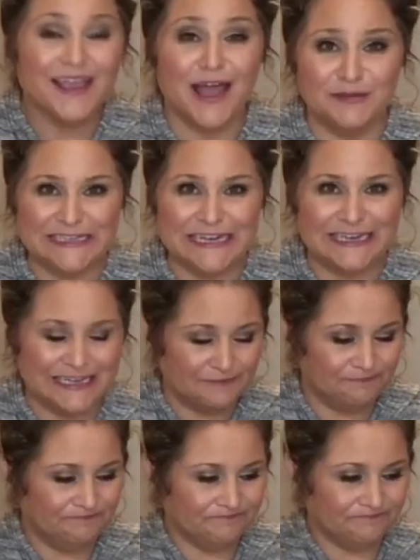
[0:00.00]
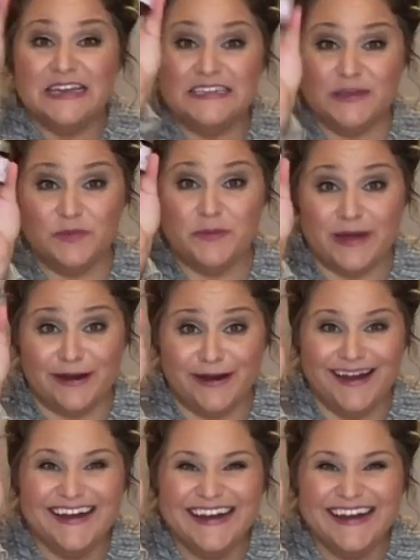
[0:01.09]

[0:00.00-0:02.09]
comes in handy. Nipple butter.